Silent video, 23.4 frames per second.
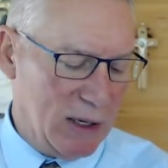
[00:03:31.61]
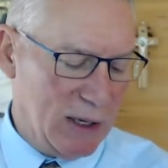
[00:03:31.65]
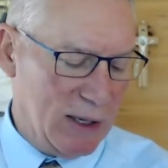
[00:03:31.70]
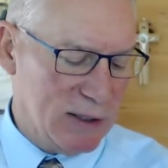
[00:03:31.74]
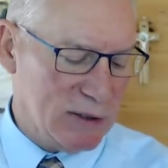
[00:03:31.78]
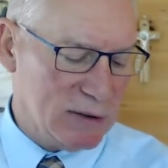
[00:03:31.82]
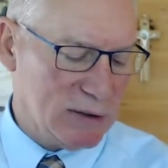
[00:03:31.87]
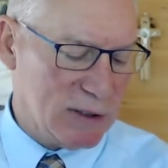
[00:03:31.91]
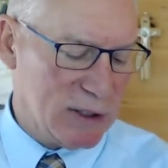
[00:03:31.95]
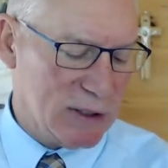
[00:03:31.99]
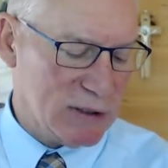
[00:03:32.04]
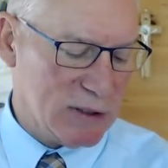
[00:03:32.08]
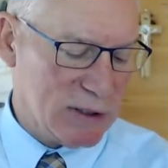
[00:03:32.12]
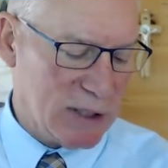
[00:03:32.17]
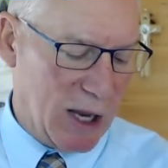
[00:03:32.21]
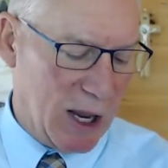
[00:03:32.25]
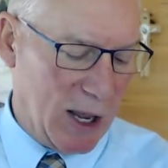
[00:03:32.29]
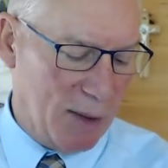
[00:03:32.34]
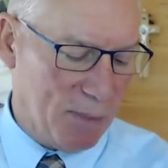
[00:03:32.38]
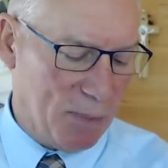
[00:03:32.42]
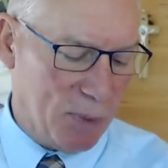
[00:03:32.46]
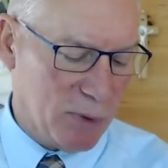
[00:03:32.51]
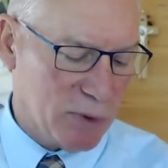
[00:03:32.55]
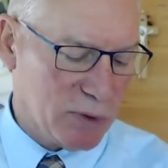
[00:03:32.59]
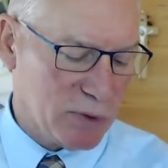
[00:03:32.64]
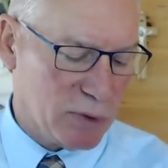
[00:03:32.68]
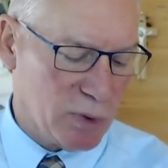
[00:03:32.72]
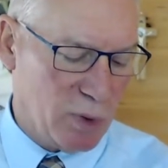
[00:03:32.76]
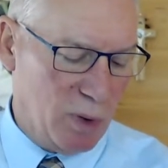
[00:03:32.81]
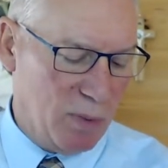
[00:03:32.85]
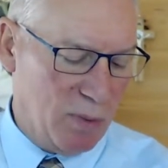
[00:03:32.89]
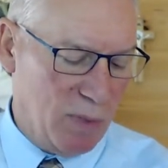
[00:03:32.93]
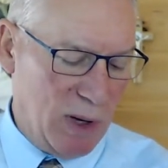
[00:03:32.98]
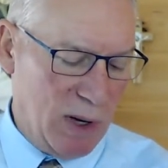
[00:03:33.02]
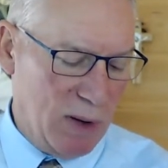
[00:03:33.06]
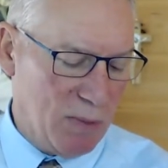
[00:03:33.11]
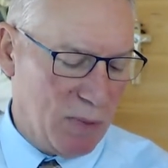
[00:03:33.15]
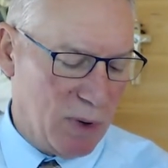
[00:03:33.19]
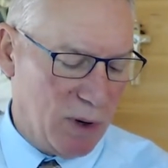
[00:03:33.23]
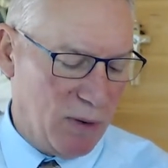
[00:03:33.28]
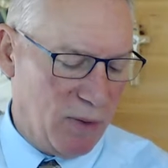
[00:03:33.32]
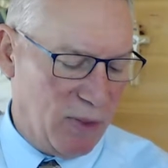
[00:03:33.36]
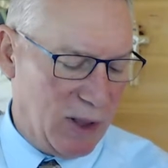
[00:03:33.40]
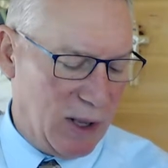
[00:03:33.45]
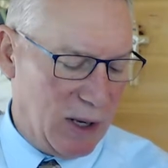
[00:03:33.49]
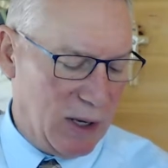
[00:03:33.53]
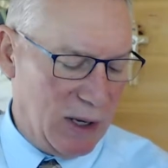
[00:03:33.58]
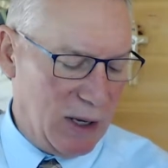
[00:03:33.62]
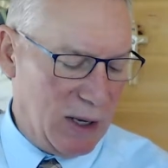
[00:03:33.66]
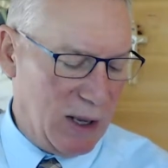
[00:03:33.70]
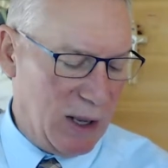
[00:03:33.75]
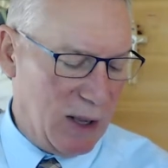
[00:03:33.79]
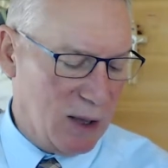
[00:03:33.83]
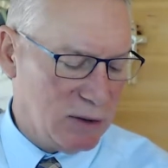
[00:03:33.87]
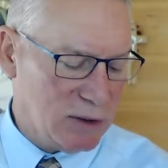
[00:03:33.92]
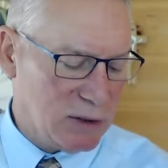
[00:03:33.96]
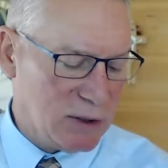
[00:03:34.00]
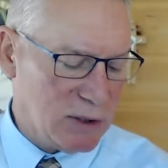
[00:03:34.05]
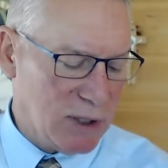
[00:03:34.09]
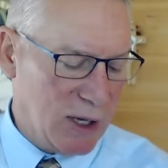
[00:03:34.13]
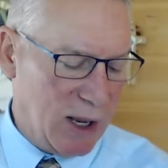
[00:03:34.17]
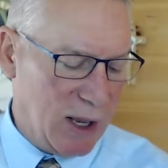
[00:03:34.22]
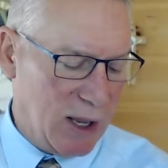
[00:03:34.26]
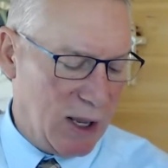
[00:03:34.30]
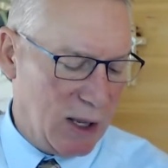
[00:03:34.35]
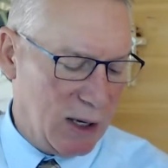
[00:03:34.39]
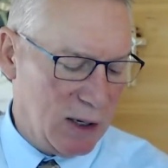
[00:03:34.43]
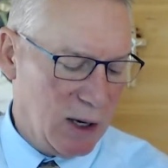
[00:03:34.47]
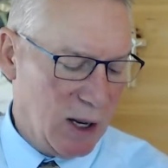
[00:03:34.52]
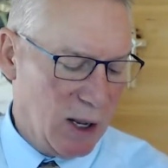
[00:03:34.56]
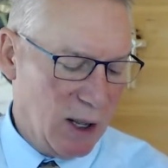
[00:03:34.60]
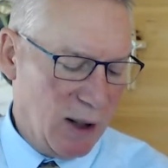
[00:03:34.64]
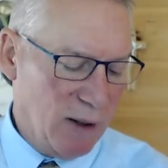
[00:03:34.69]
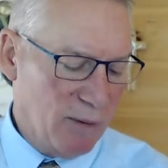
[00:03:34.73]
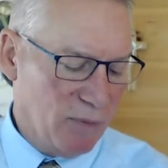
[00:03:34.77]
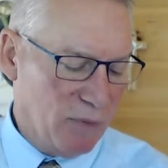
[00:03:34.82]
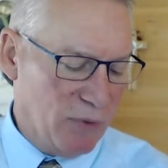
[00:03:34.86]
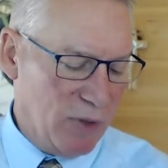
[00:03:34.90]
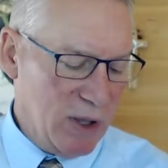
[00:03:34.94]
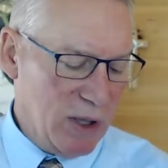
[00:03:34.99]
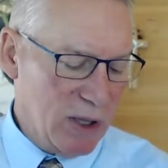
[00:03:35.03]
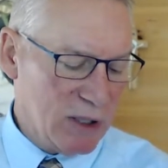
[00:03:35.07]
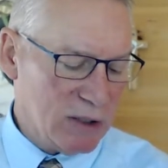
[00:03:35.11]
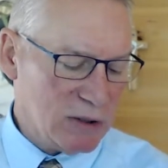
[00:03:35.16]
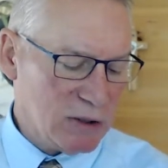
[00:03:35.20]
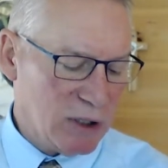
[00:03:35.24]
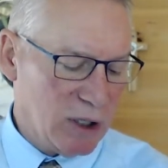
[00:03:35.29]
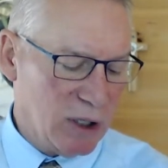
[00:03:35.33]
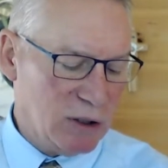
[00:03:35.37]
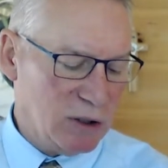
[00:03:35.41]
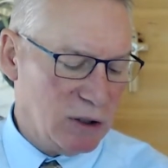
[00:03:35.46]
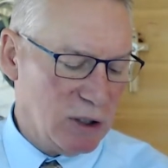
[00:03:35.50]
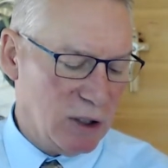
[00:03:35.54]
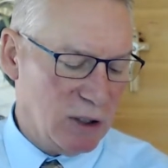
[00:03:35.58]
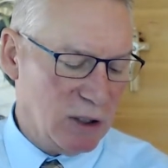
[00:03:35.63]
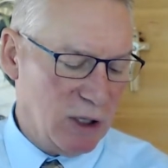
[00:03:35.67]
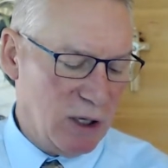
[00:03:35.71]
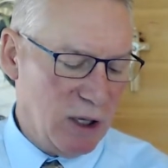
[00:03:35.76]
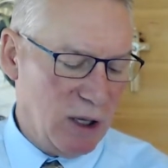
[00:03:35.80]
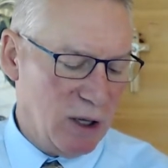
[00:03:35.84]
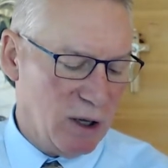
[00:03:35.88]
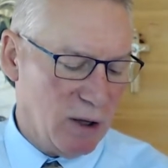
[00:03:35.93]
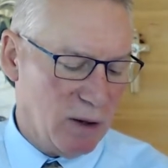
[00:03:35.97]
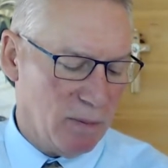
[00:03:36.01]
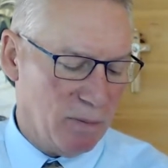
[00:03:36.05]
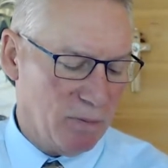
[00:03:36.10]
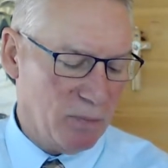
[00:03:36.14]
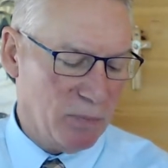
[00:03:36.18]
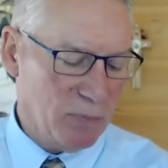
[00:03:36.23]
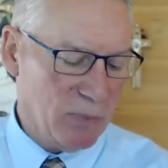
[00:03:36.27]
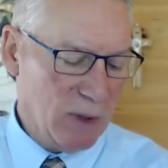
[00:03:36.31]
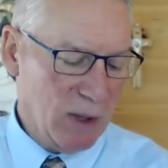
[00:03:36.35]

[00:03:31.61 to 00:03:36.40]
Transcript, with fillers: his disciples remembered that he had said this unto them,